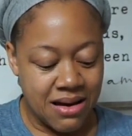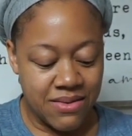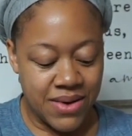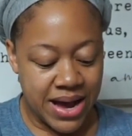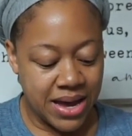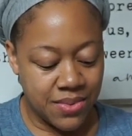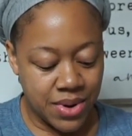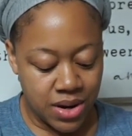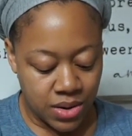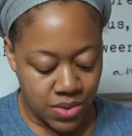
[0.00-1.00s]
All right, I'm
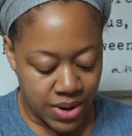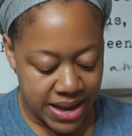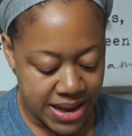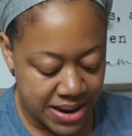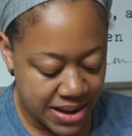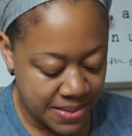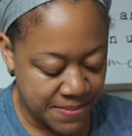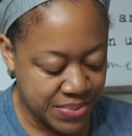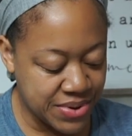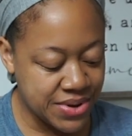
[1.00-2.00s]
gonna go ahead
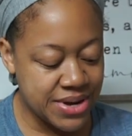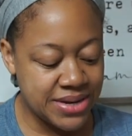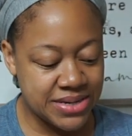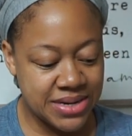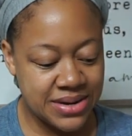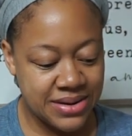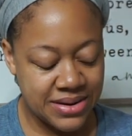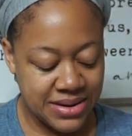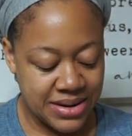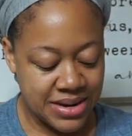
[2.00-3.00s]
and put
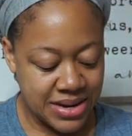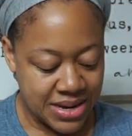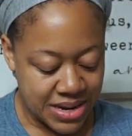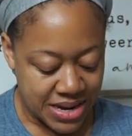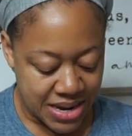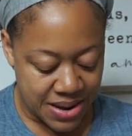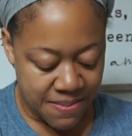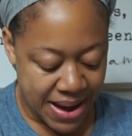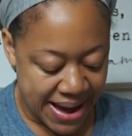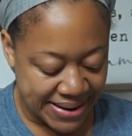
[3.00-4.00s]

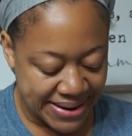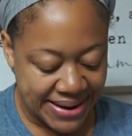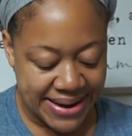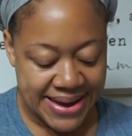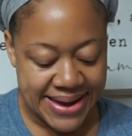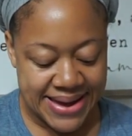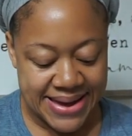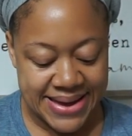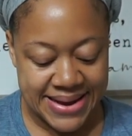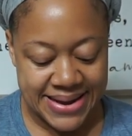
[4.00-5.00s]
it back
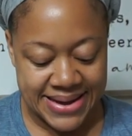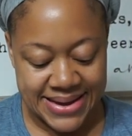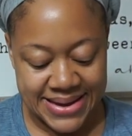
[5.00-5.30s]
in